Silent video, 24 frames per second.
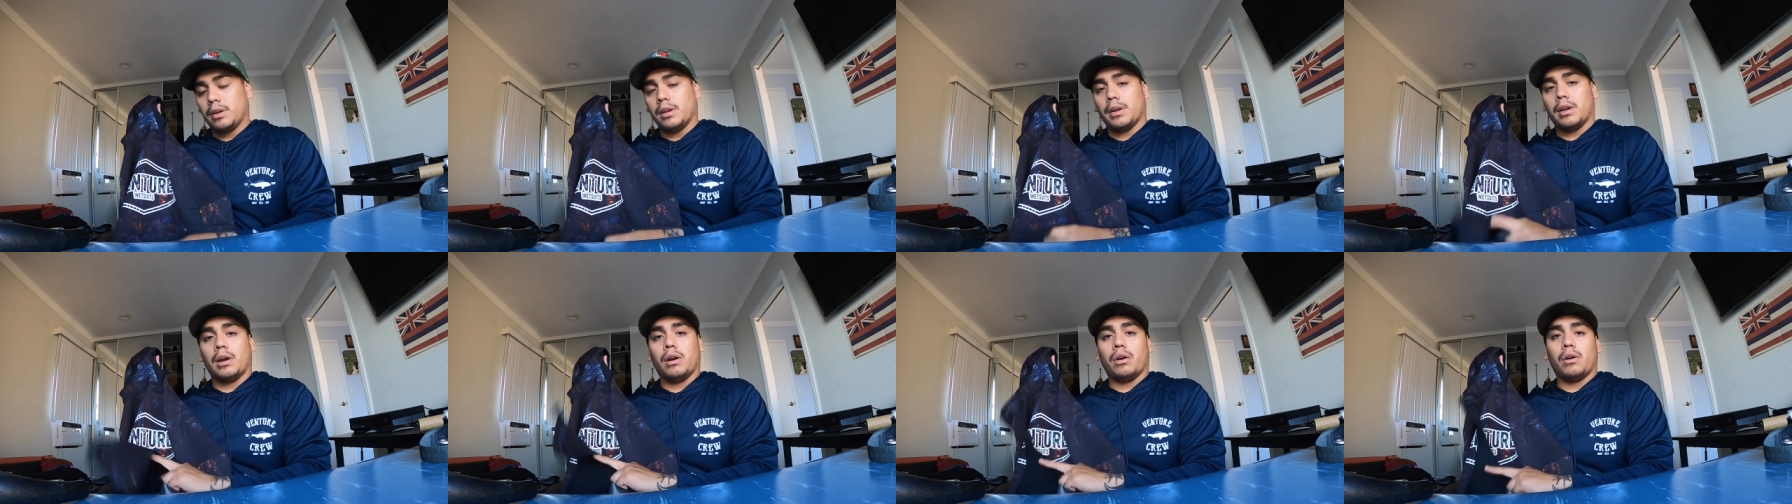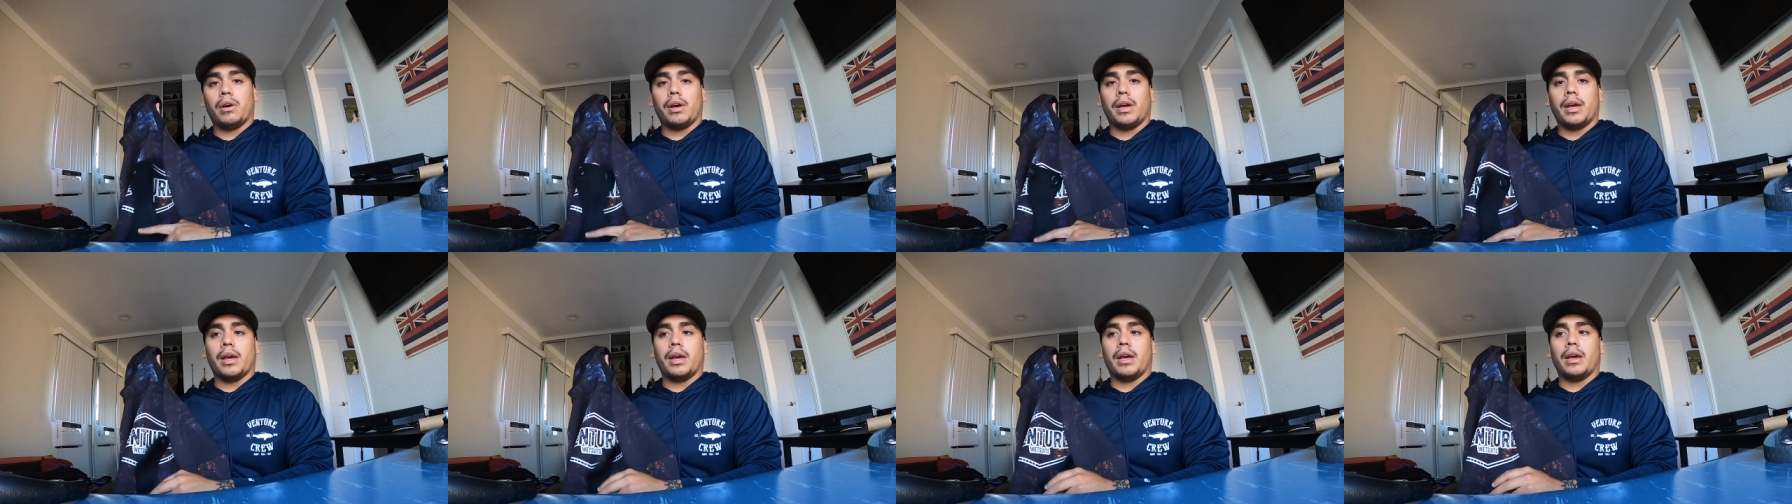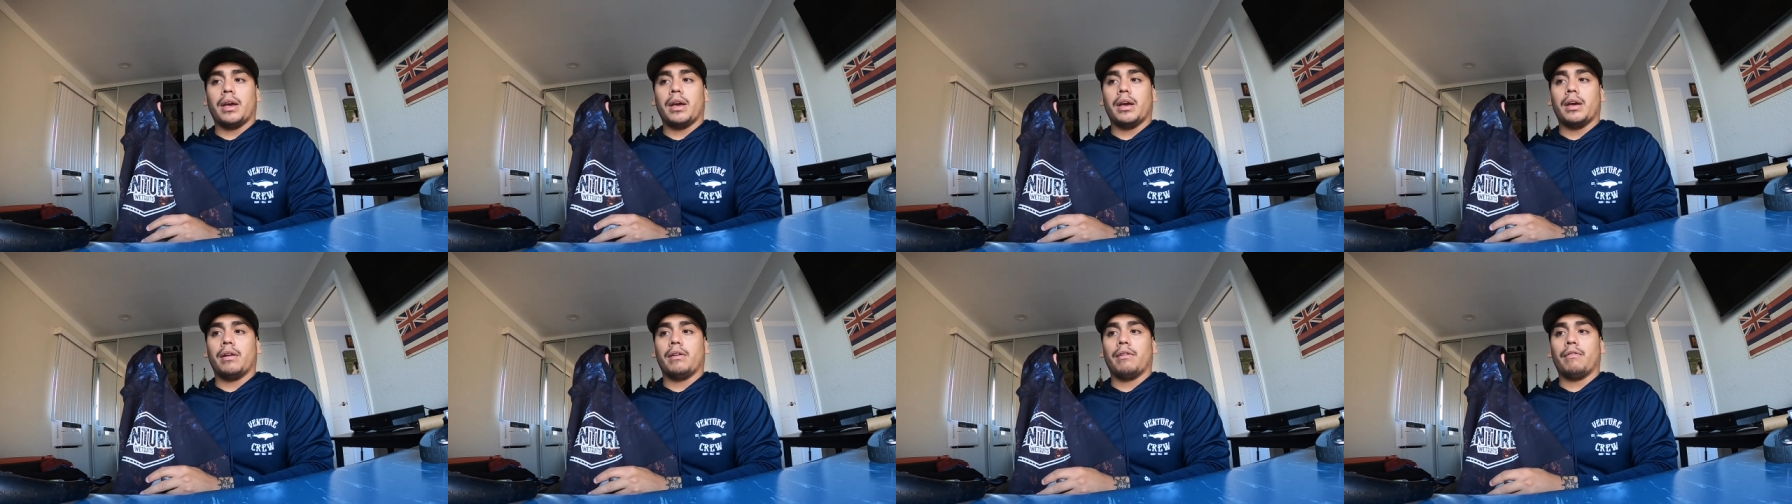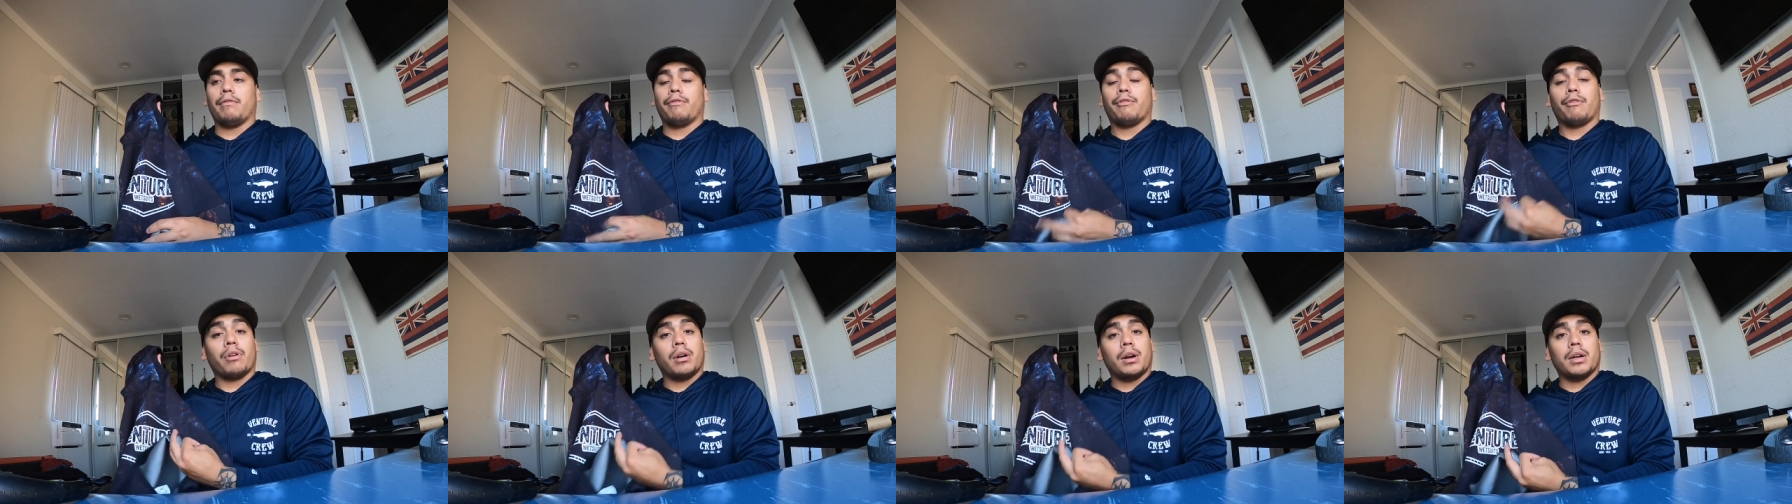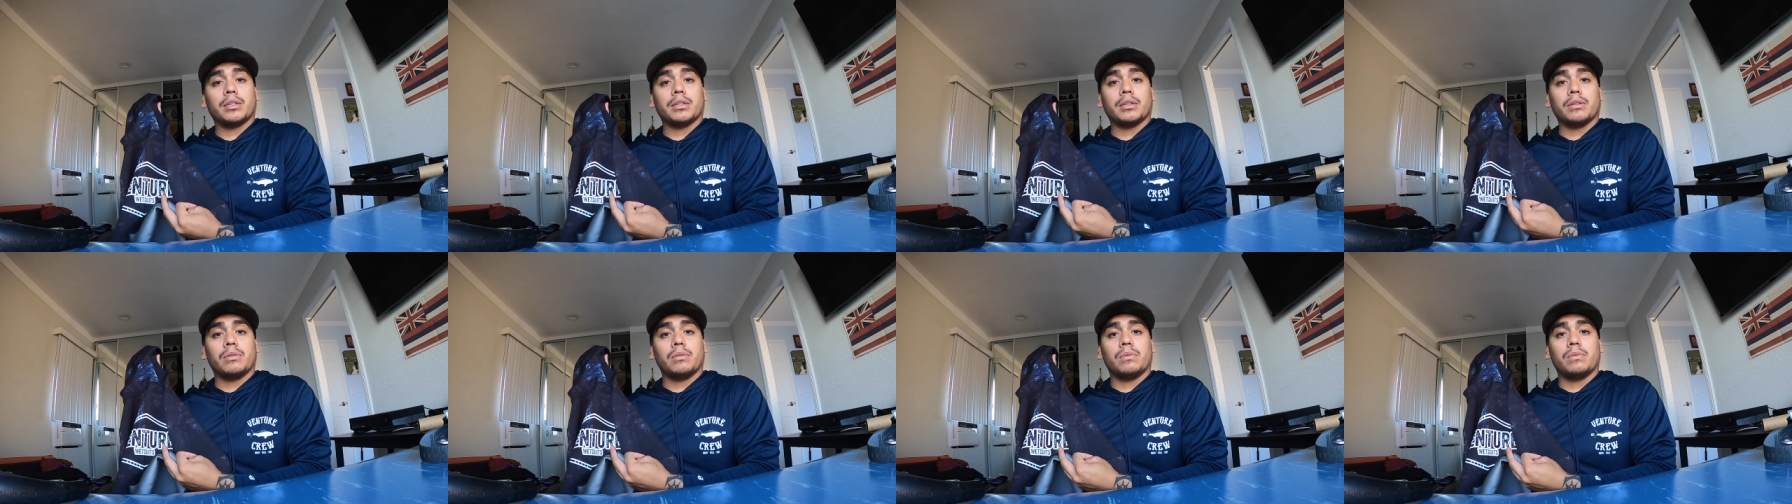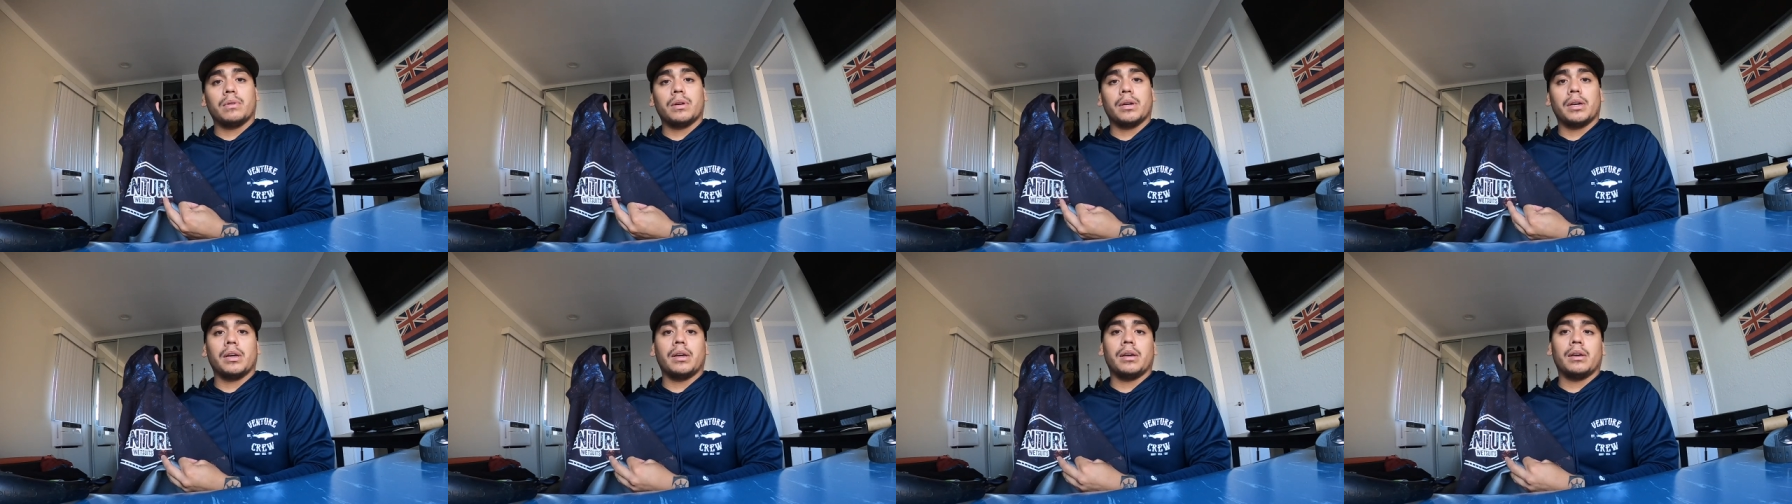Now, and for us in
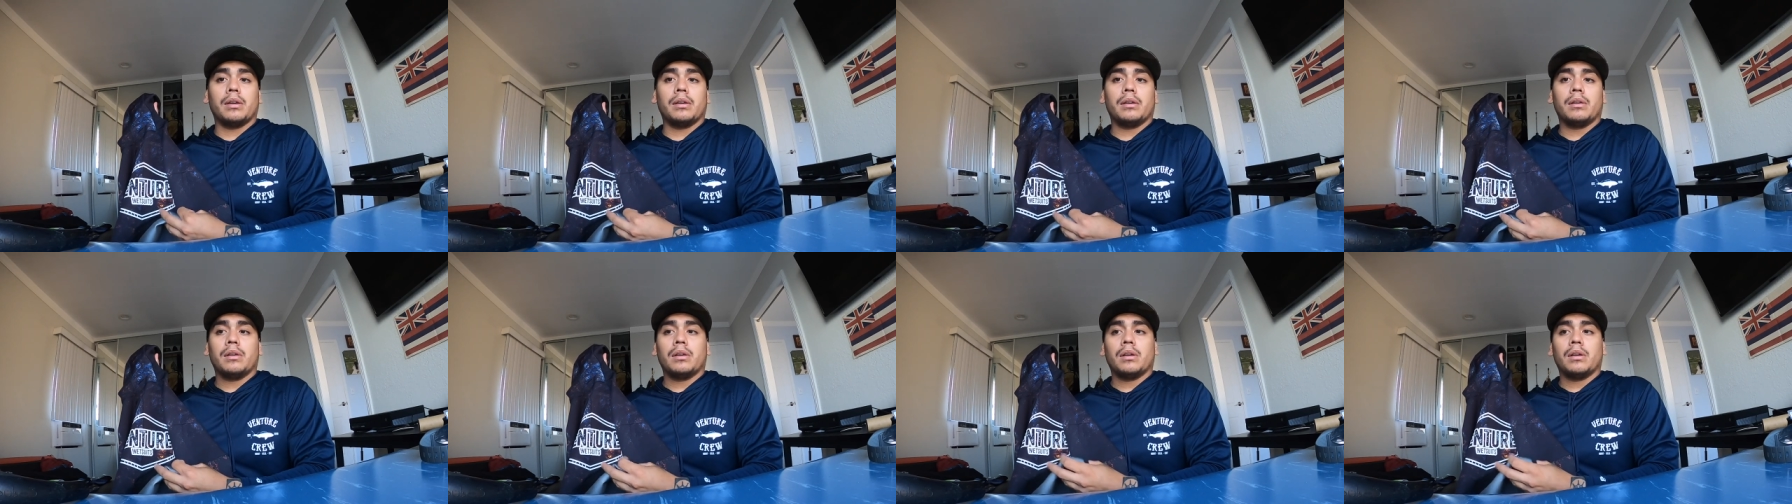Hawaii,